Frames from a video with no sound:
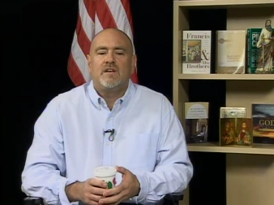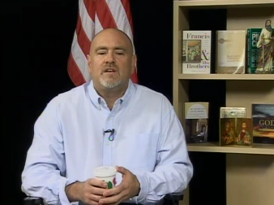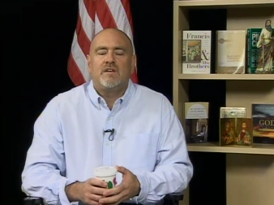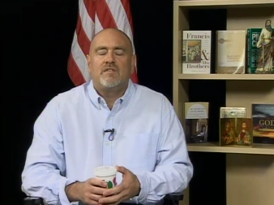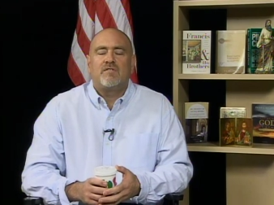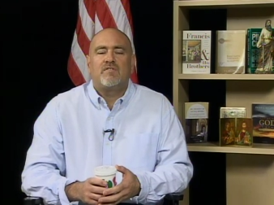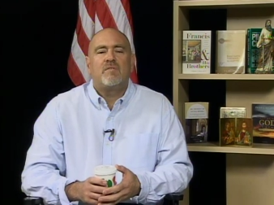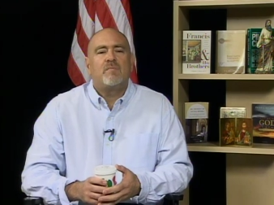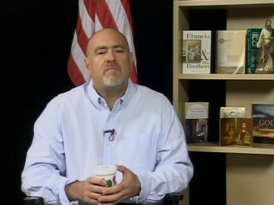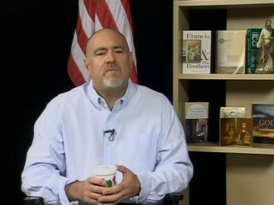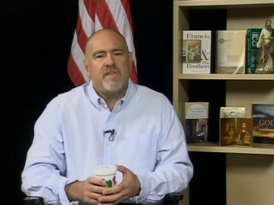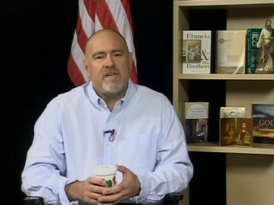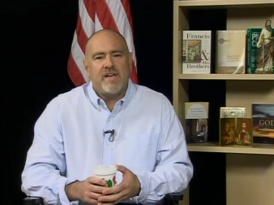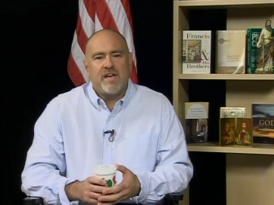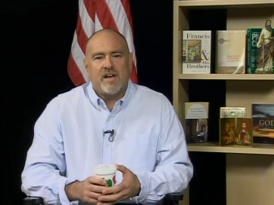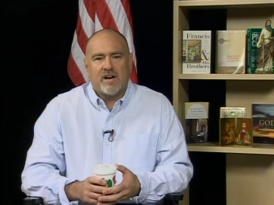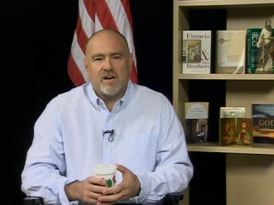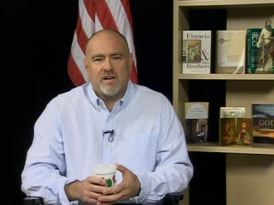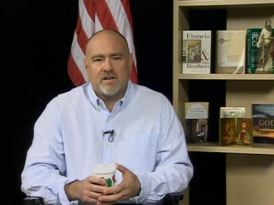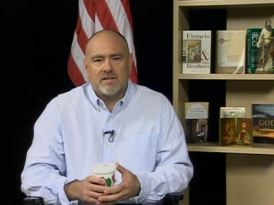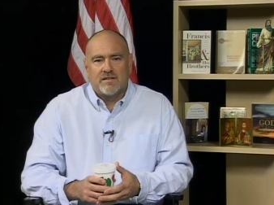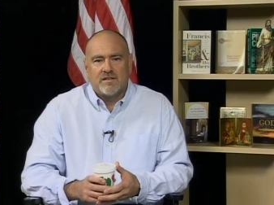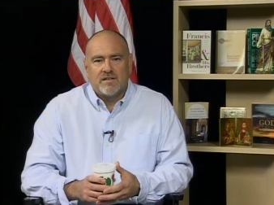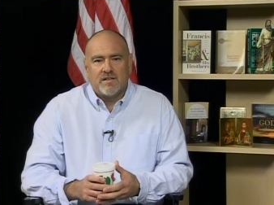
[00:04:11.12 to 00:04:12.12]
From
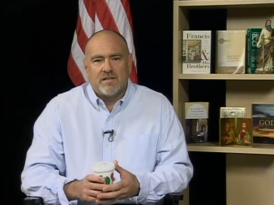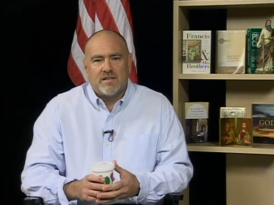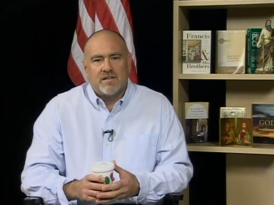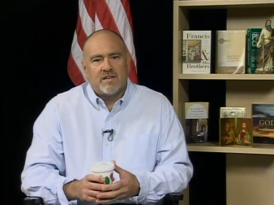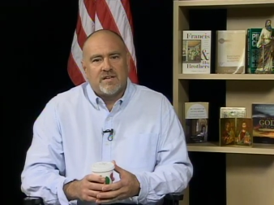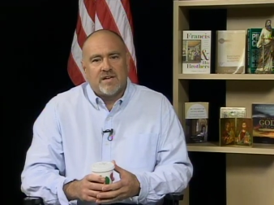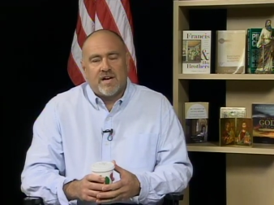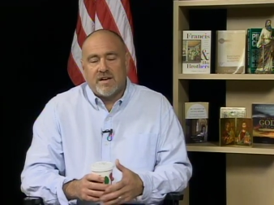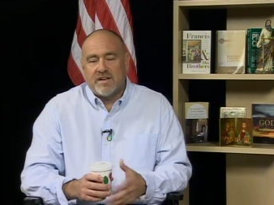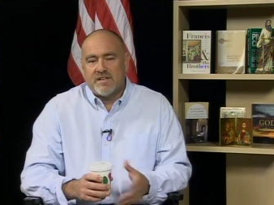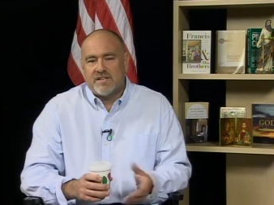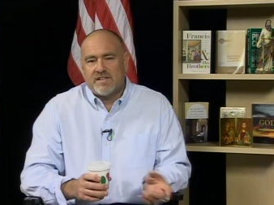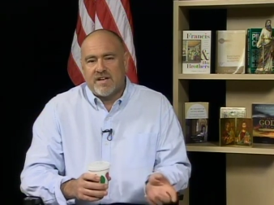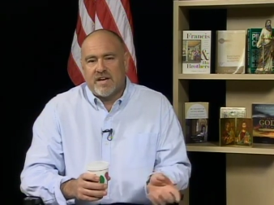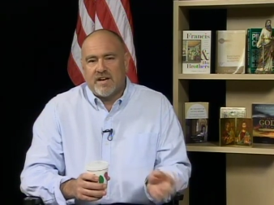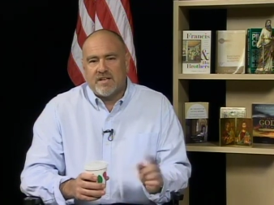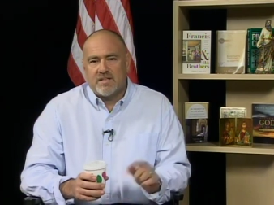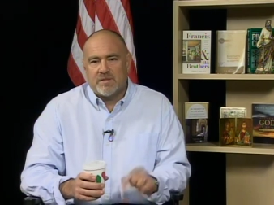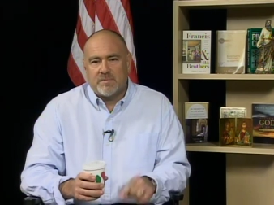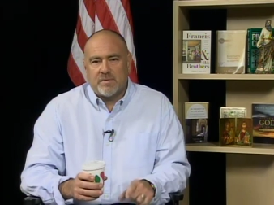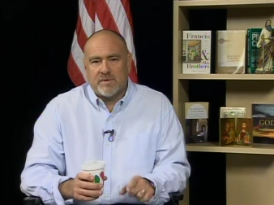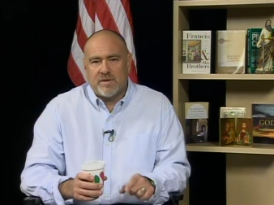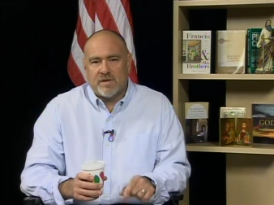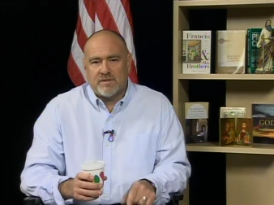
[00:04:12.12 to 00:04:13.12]
there, I decided
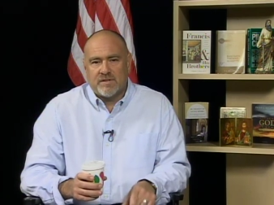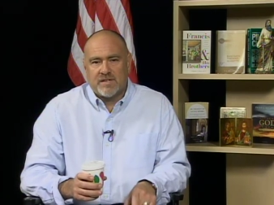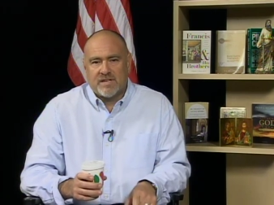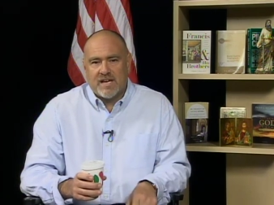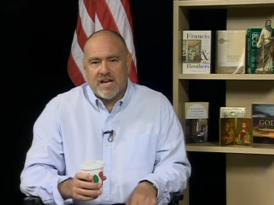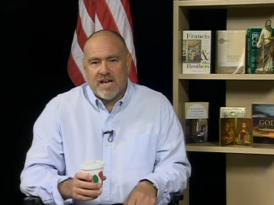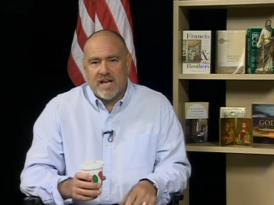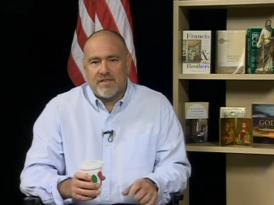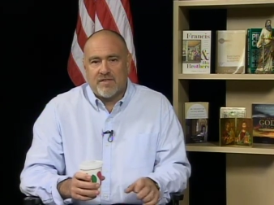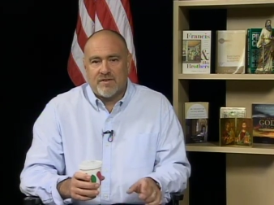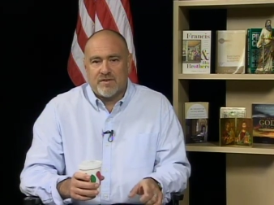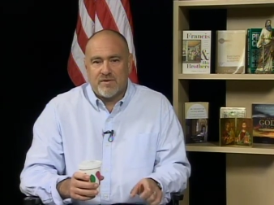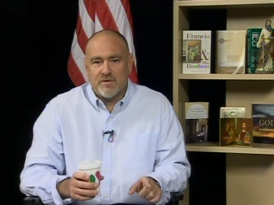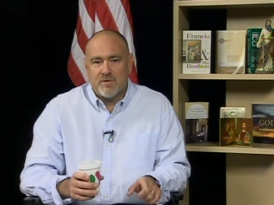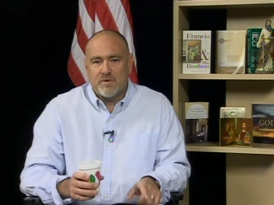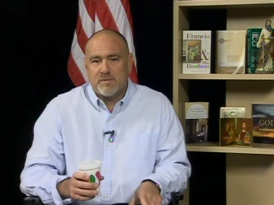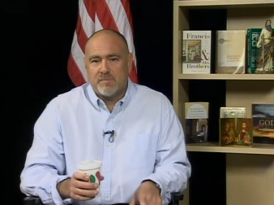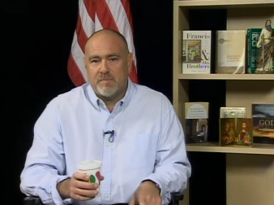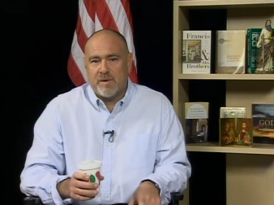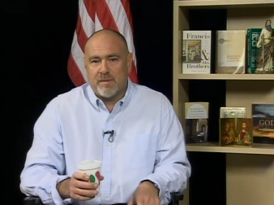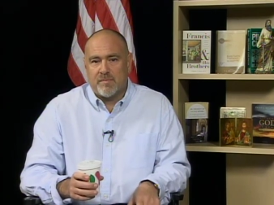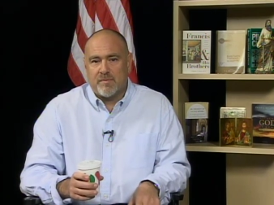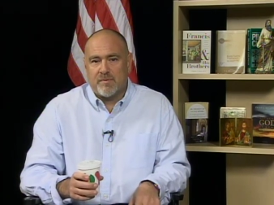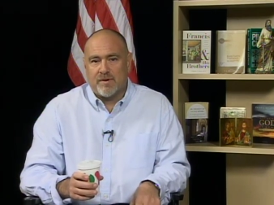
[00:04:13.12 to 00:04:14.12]
to put out the Catholic
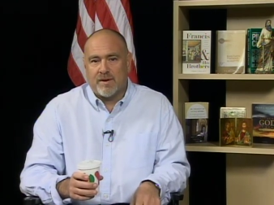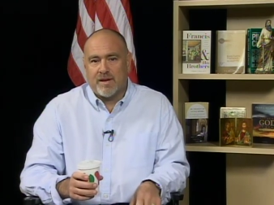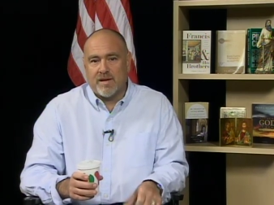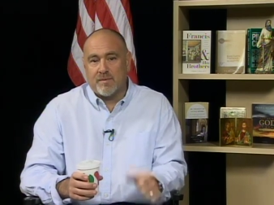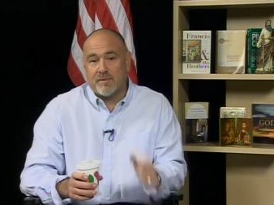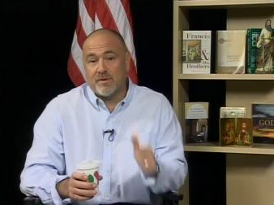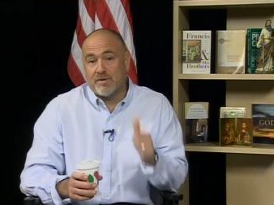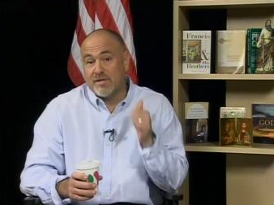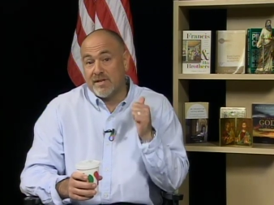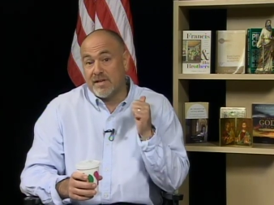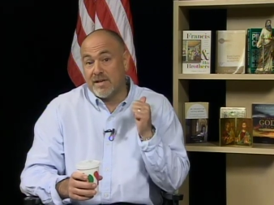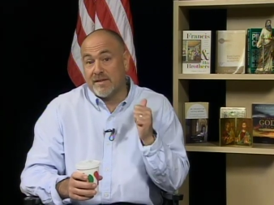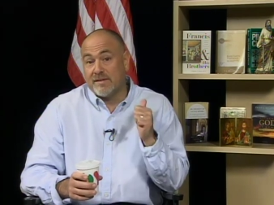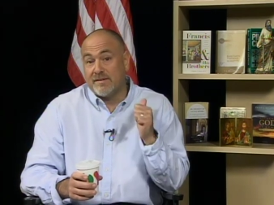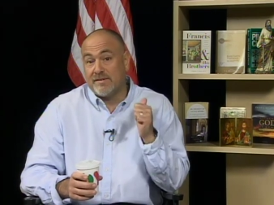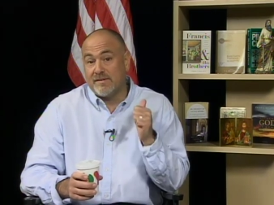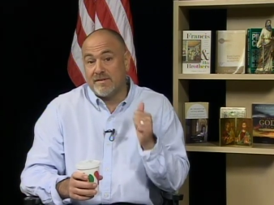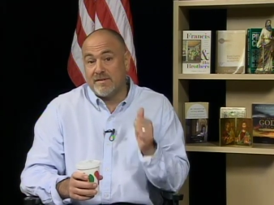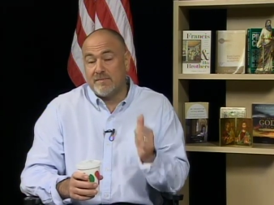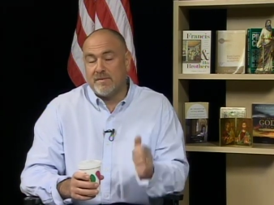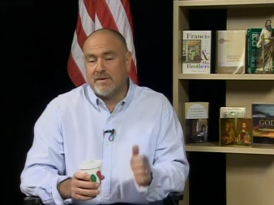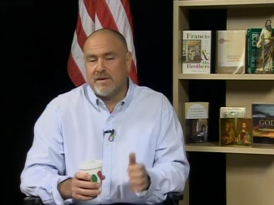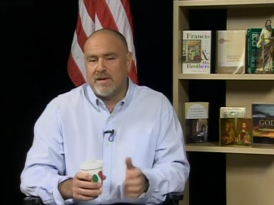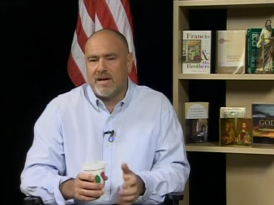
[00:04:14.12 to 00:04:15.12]
newspaper again, which you can
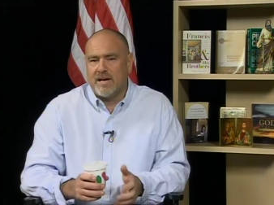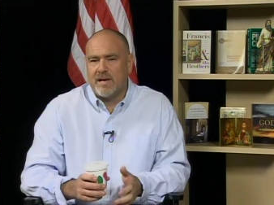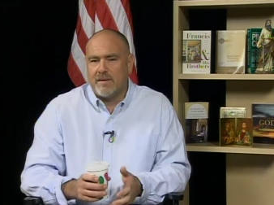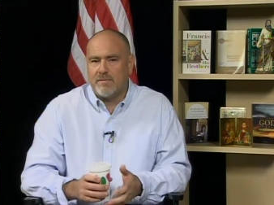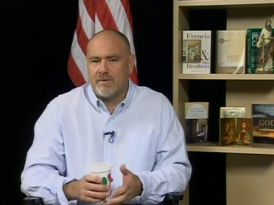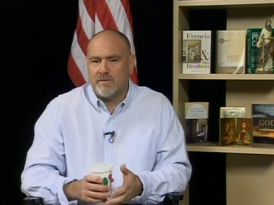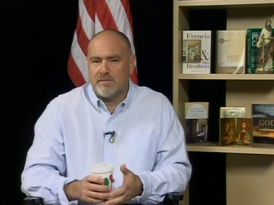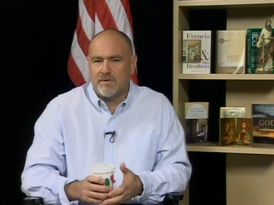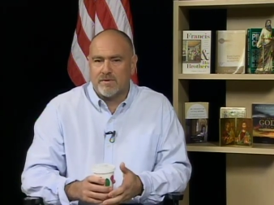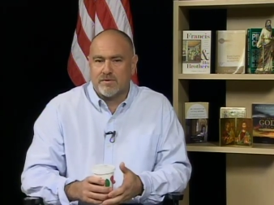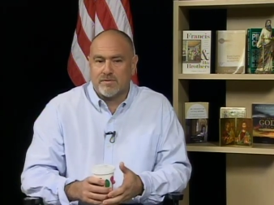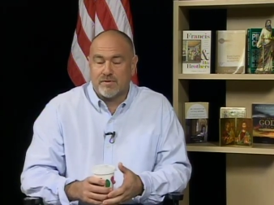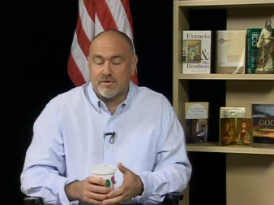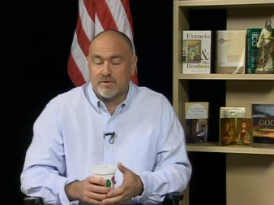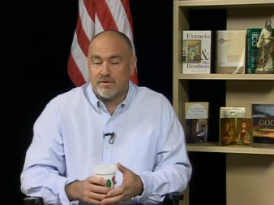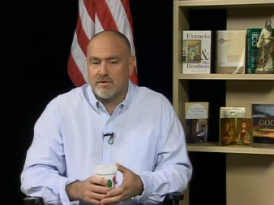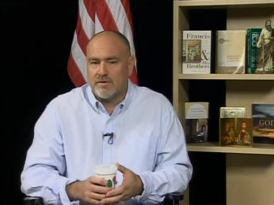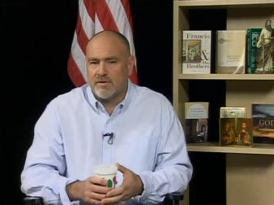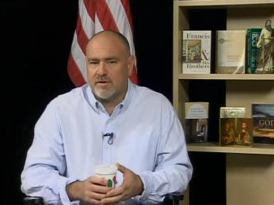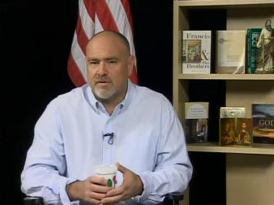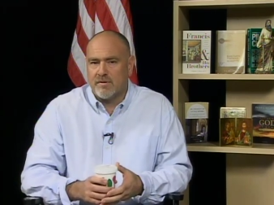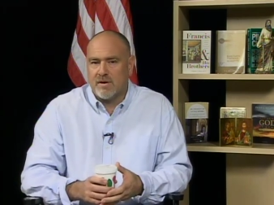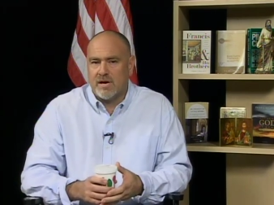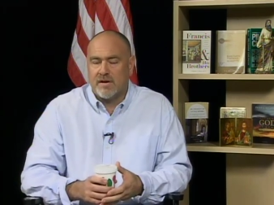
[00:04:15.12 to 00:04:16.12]
see behind me, which we'll
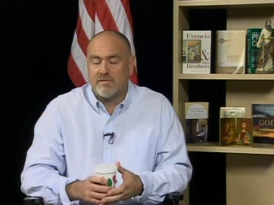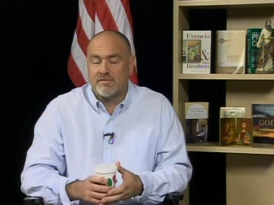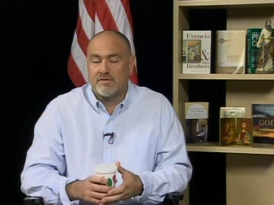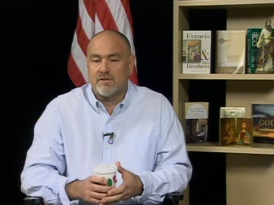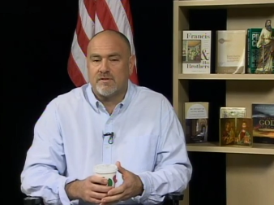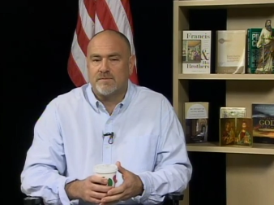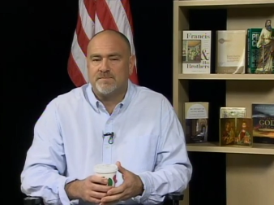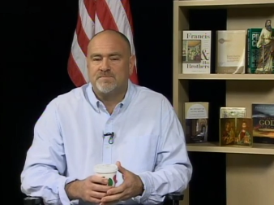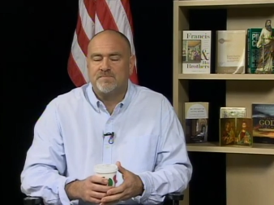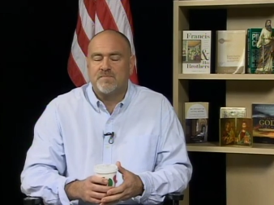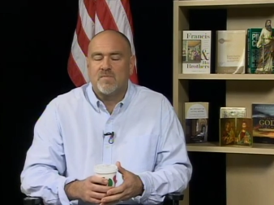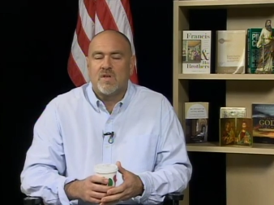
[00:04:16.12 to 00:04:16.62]
show you after.